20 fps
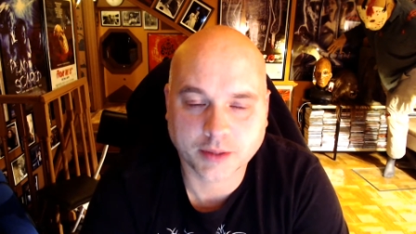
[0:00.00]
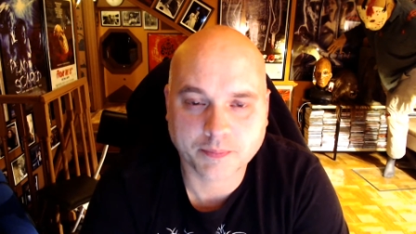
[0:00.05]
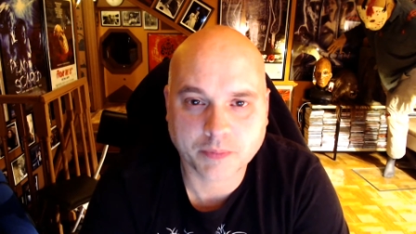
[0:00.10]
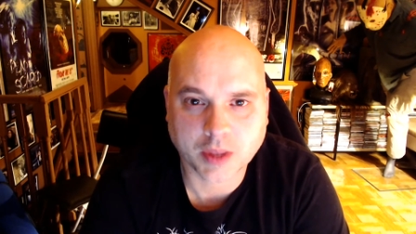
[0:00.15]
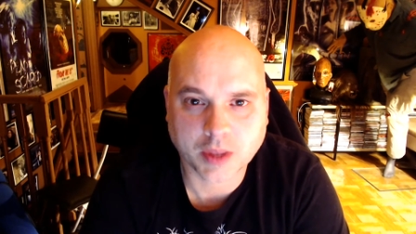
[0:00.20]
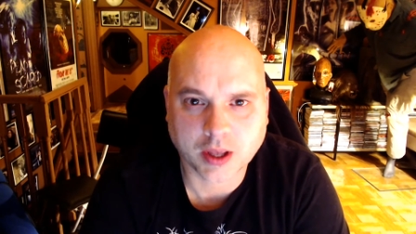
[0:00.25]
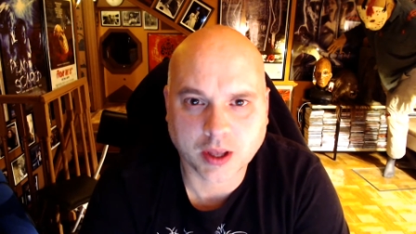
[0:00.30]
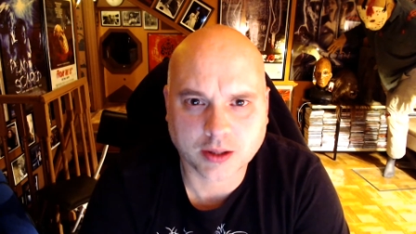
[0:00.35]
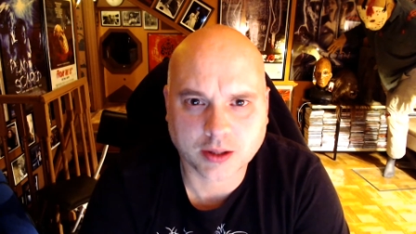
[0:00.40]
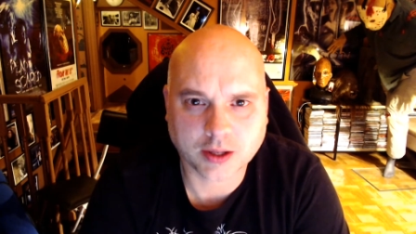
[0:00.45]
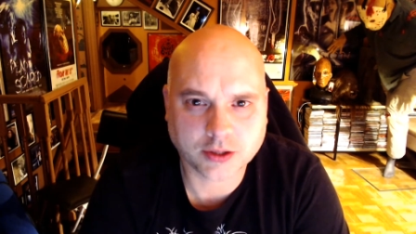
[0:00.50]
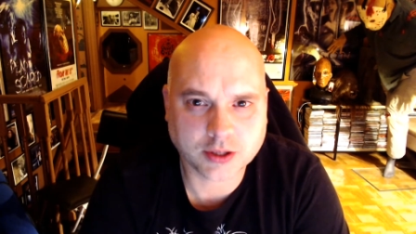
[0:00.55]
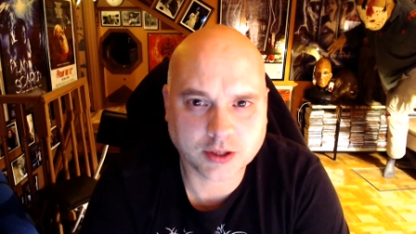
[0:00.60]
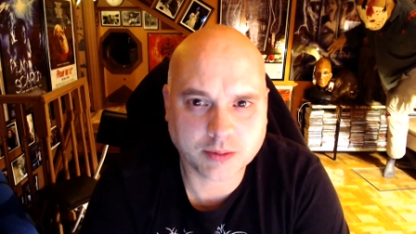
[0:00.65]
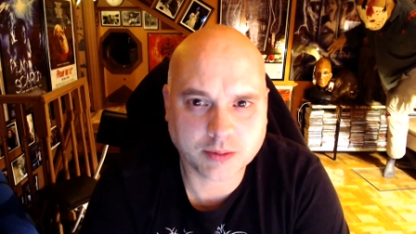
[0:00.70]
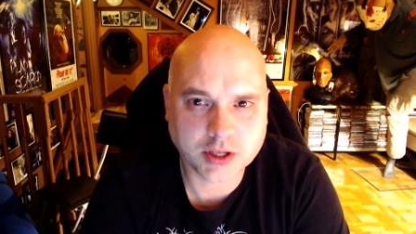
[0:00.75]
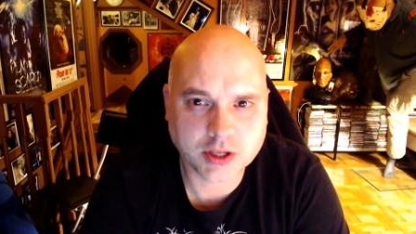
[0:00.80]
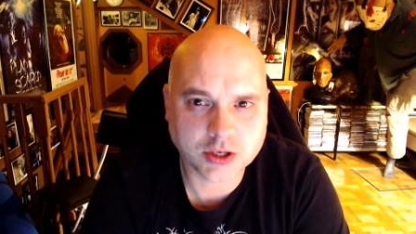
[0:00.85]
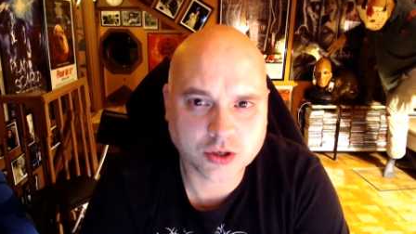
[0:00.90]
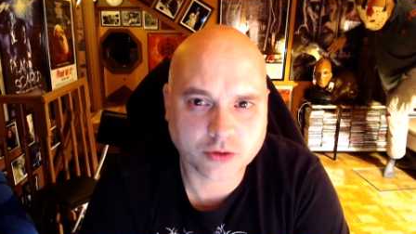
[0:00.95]
Now some of
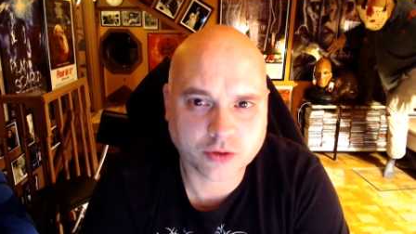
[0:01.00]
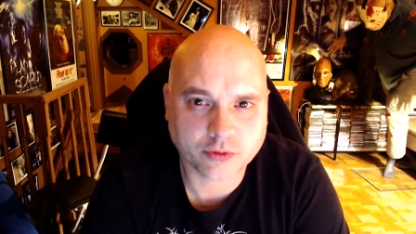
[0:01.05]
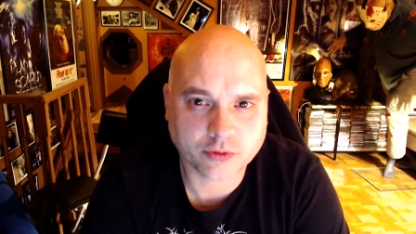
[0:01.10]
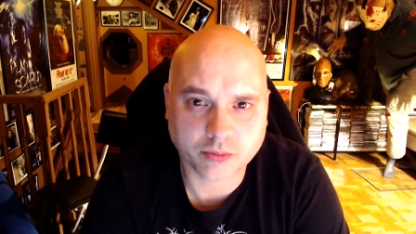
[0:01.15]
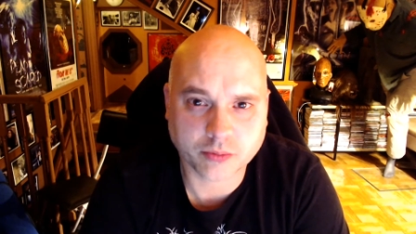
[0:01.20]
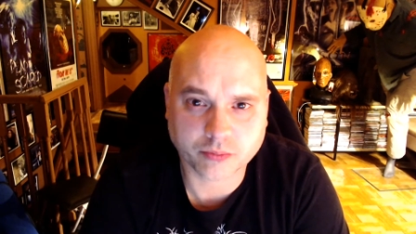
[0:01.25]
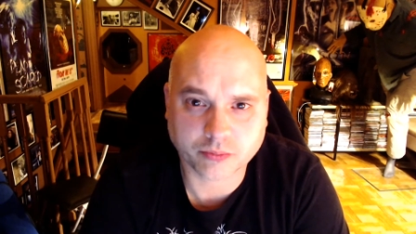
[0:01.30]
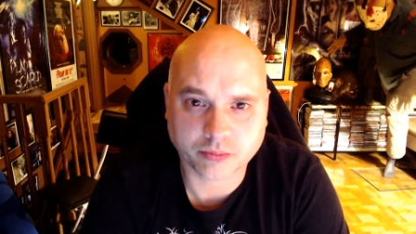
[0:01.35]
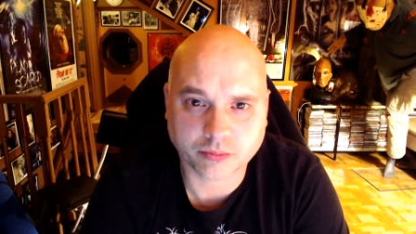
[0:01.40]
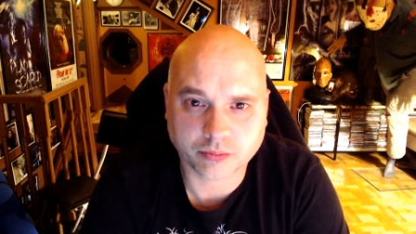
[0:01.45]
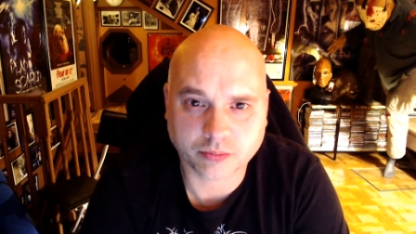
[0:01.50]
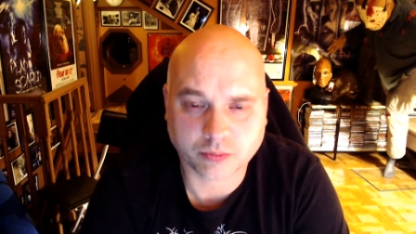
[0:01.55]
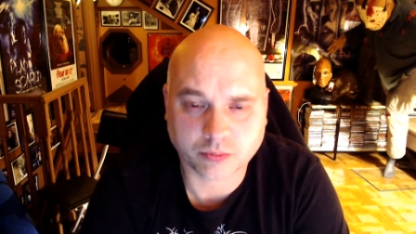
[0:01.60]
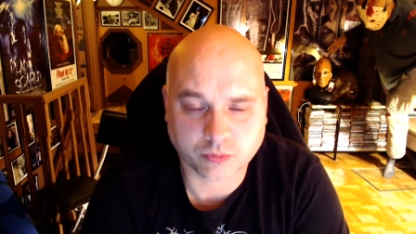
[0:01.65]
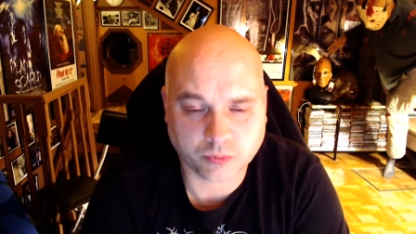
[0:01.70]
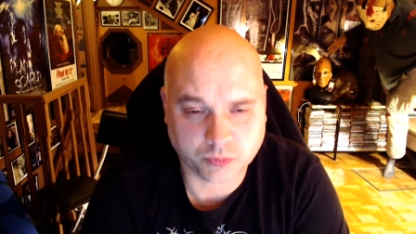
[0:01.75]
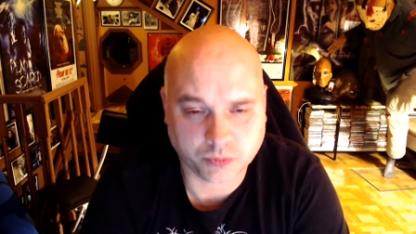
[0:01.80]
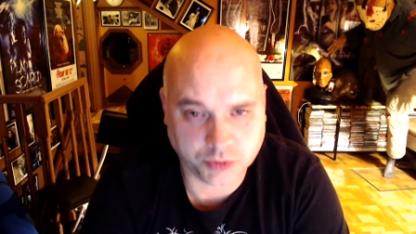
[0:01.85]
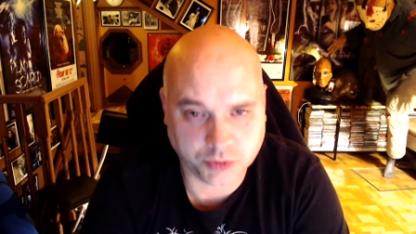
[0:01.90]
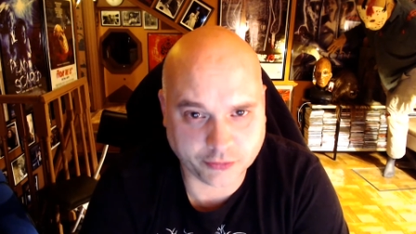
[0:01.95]
these are from
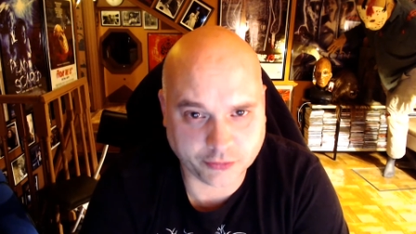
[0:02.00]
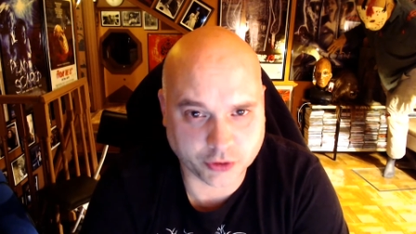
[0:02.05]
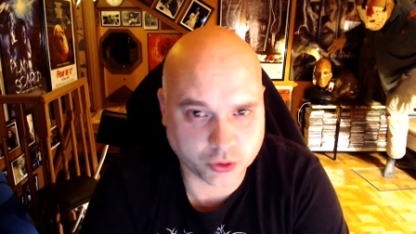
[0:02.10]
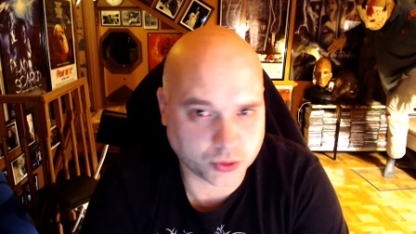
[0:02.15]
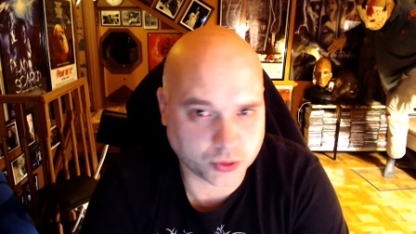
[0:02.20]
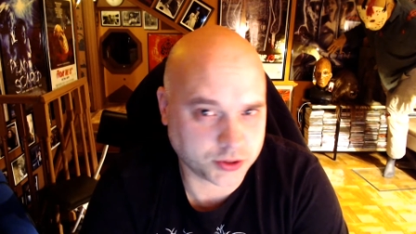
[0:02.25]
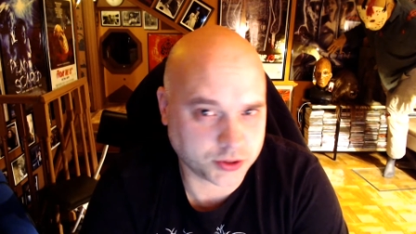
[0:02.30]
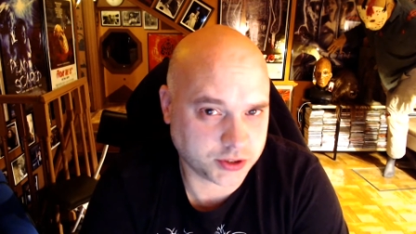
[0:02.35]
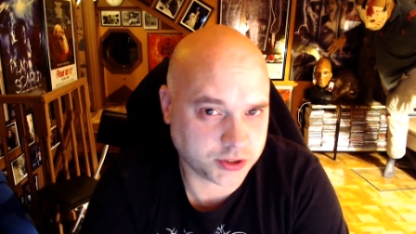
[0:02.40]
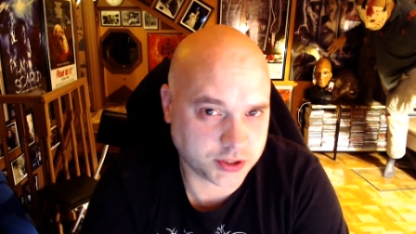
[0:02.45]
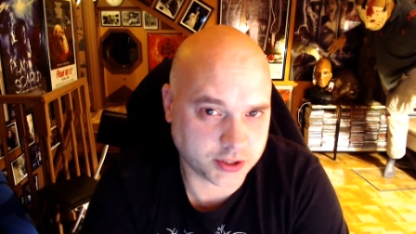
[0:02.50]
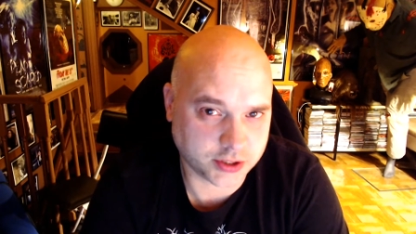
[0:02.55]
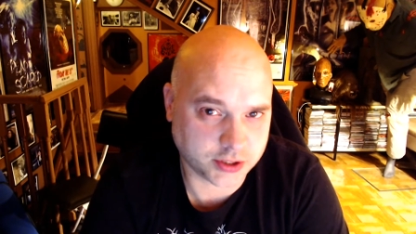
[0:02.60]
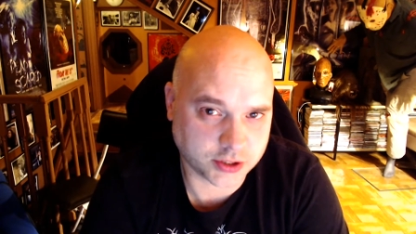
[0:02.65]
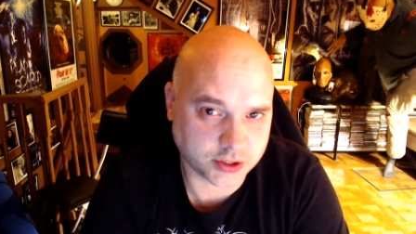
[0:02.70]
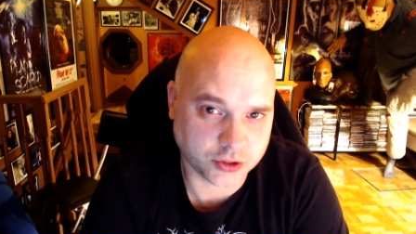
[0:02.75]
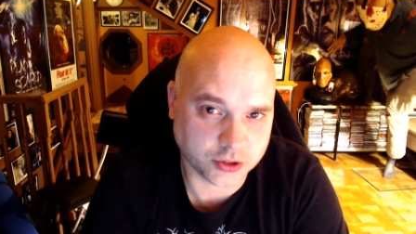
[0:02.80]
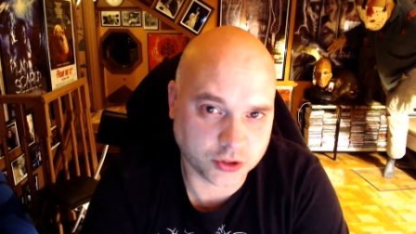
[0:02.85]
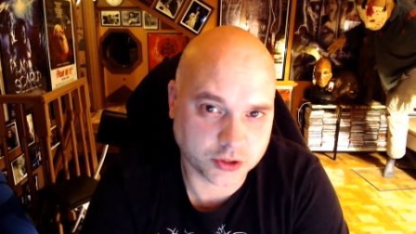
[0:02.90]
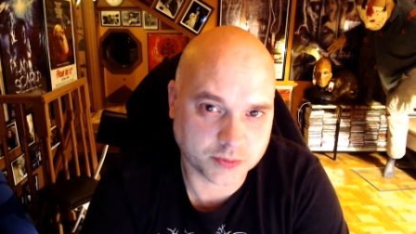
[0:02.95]
different sources than just
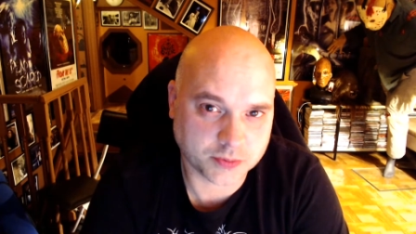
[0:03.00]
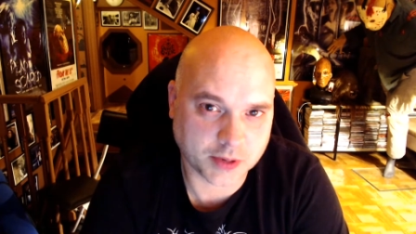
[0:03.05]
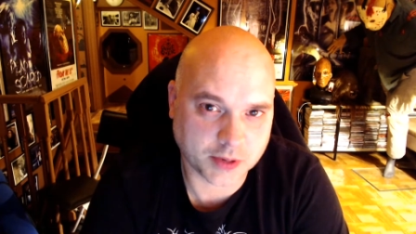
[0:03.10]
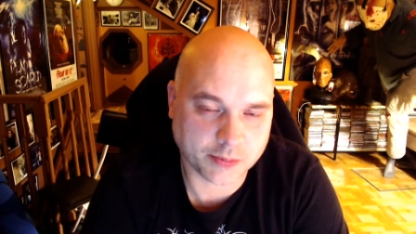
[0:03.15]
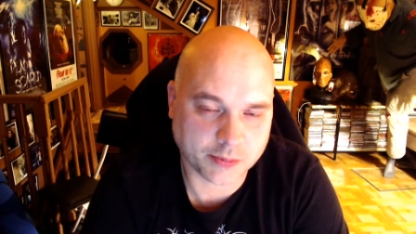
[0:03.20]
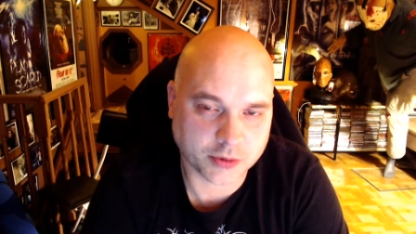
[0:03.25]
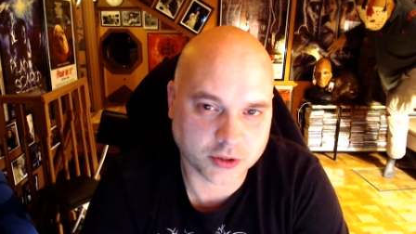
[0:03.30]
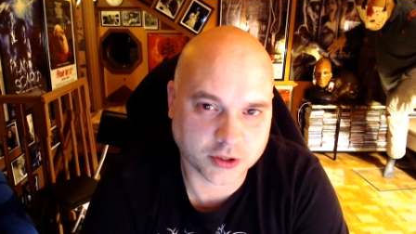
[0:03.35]
newspapers,